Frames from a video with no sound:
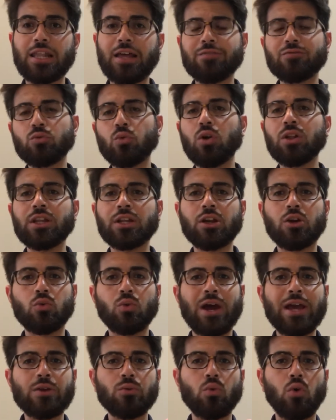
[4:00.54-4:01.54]
wall and a
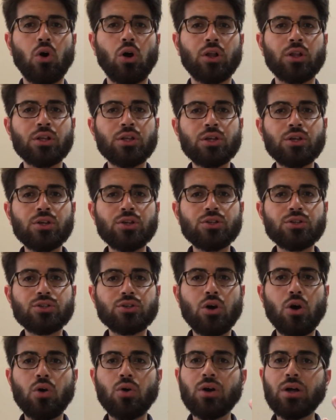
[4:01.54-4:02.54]
right wall.
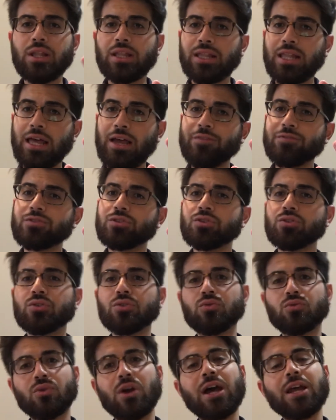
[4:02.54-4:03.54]
So left,
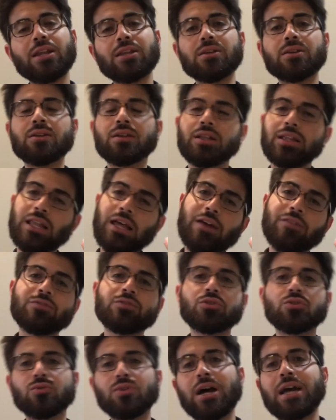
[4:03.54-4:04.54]
right,
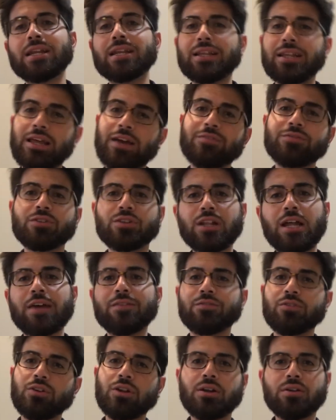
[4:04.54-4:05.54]
left, right, left,
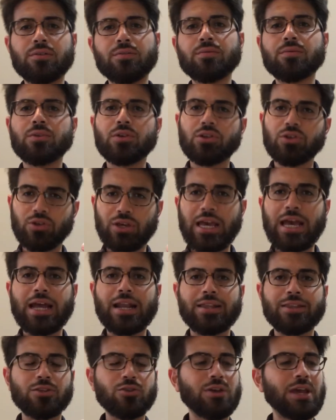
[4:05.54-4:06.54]
left. You
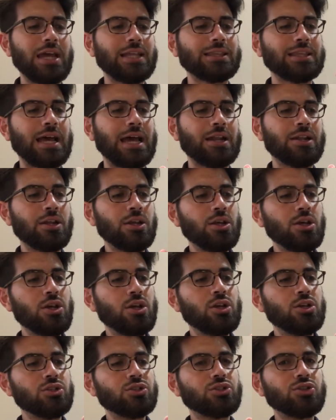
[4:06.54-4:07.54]
get that.
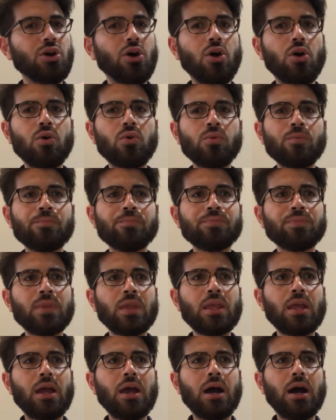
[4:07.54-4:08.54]
So
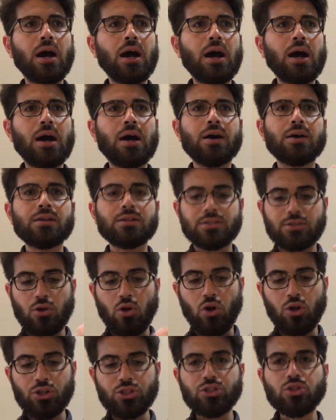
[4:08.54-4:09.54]

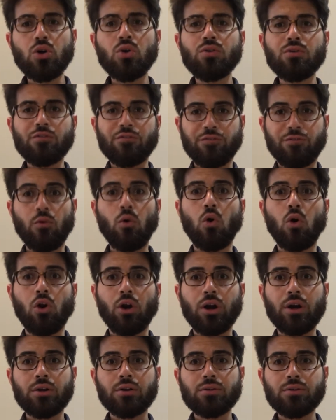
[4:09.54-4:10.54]
also
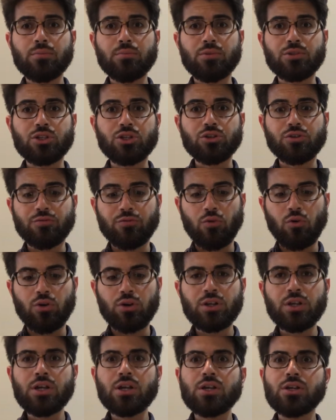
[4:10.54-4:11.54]
4, position
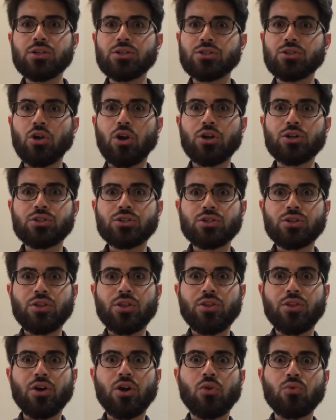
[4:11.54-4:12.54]
4 starts,
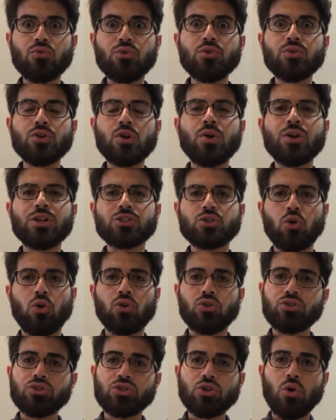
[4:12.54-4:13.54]
the root note is
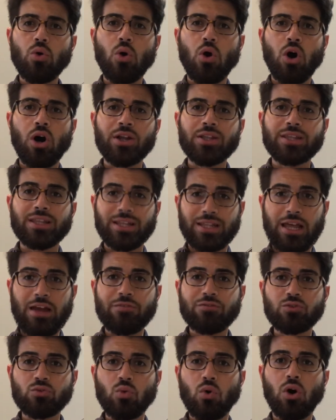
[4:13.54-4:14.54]
also on the
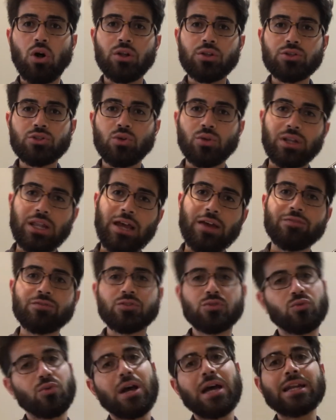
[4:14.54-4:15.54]
left wall. So
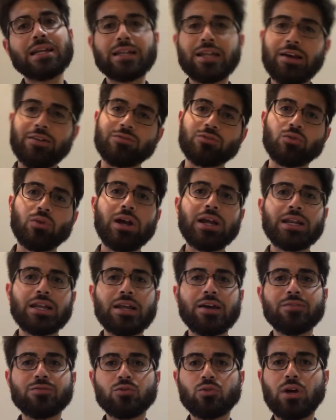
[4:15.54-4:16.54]
left, right, left, right,
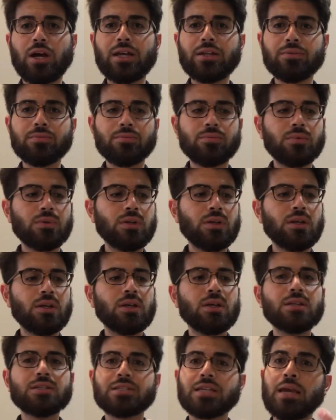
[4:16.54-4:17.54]
left, right.
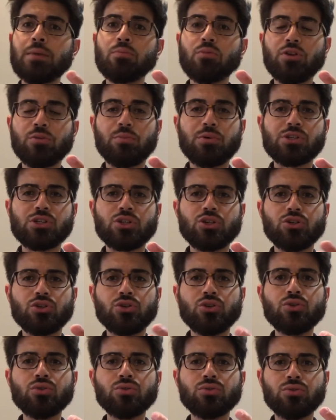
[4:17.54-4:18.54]
Same with position
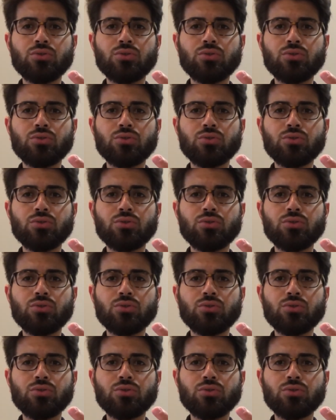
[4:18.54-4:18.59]
2.